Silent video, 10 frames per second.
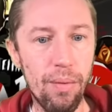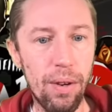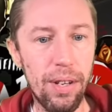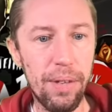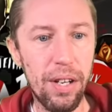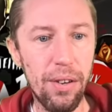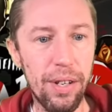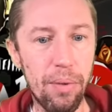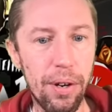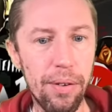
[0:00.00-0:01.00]
Won't let me
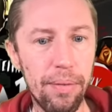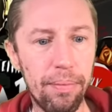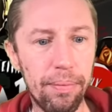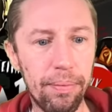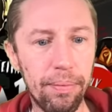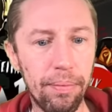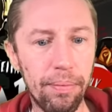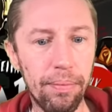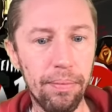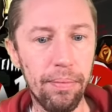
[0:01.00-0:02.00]
load it, bro.
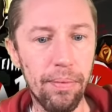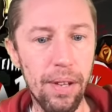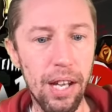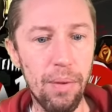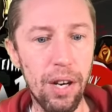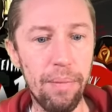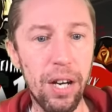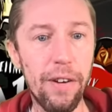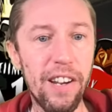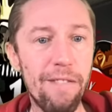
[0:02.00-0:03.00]
No, won't let
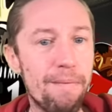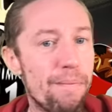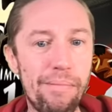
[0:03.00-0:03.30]
me load it.